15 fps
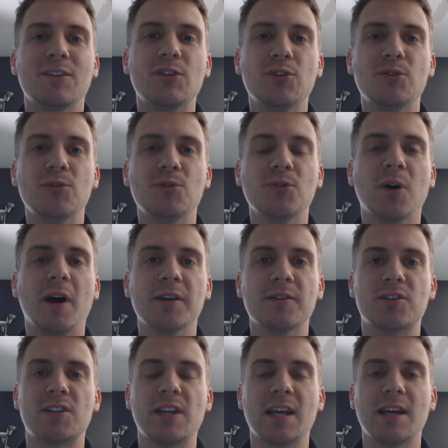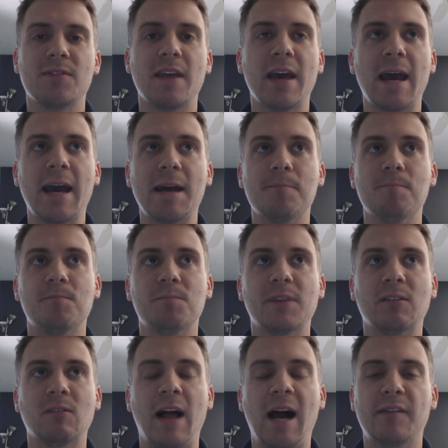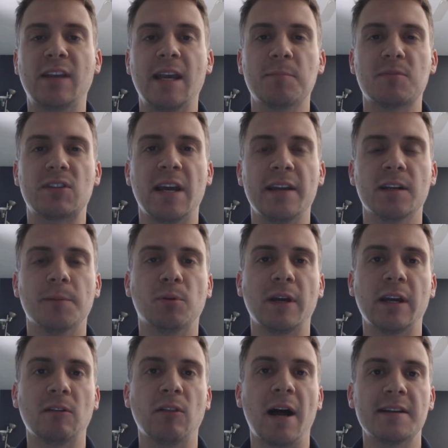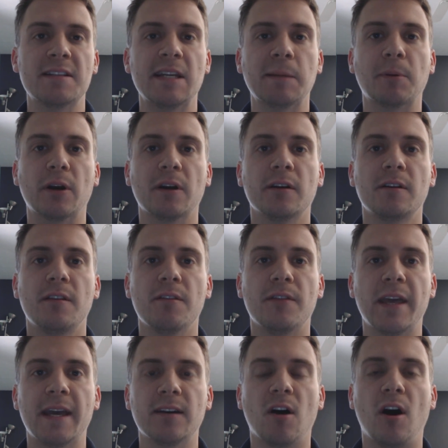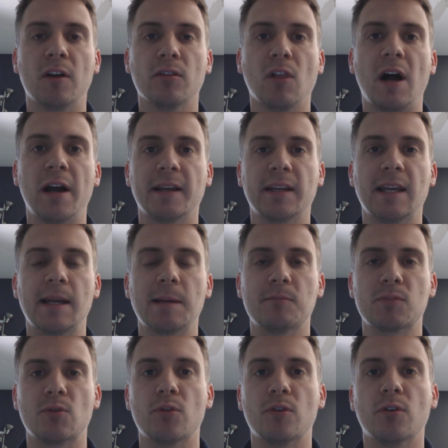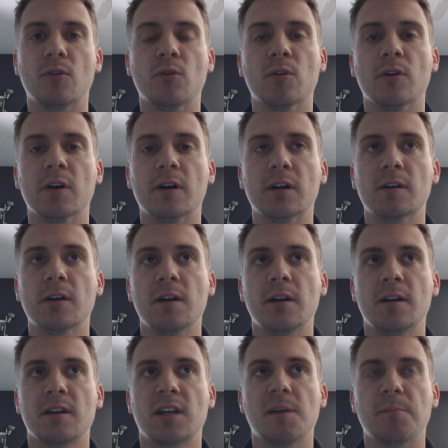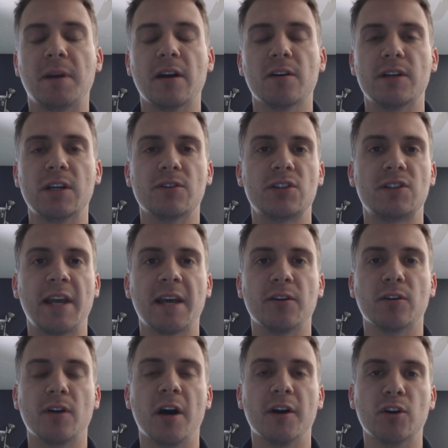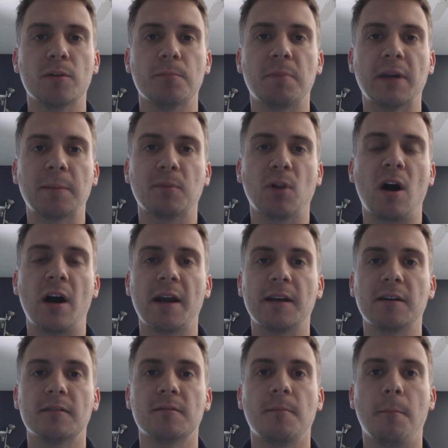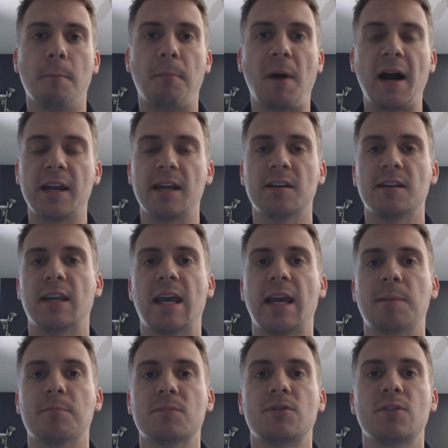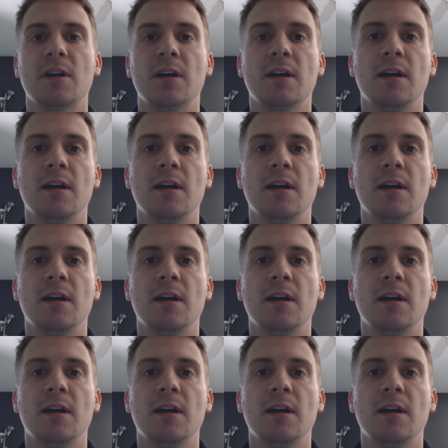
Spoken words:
you understand that live games tend to play a lot deeper than online games or compared to your standard 100 big blind buy in games.